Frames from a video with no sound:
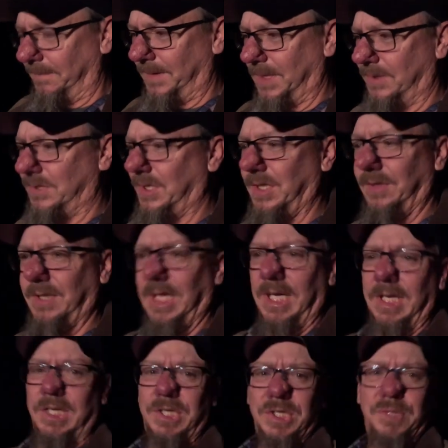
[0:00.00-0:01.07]
they're still
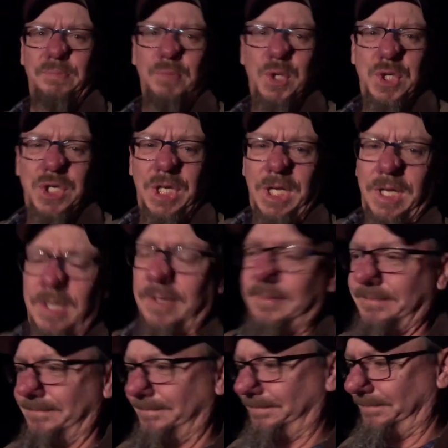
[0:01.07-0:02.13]
kind of just mushy.
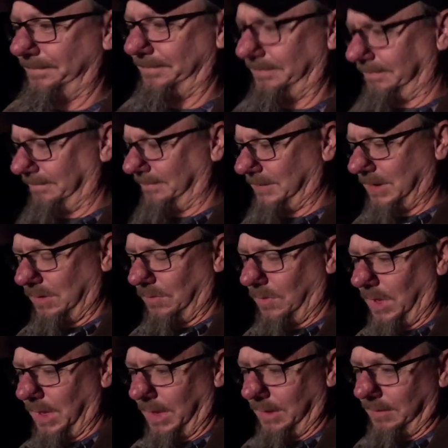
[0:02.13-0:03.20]

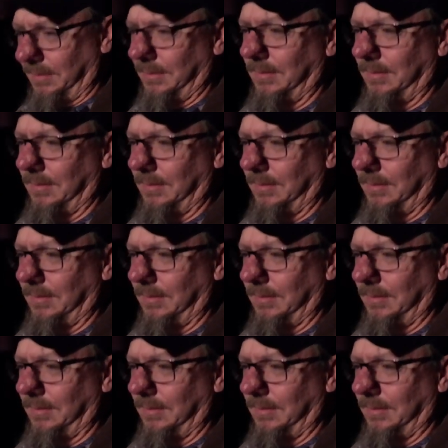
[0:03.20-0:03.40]
What a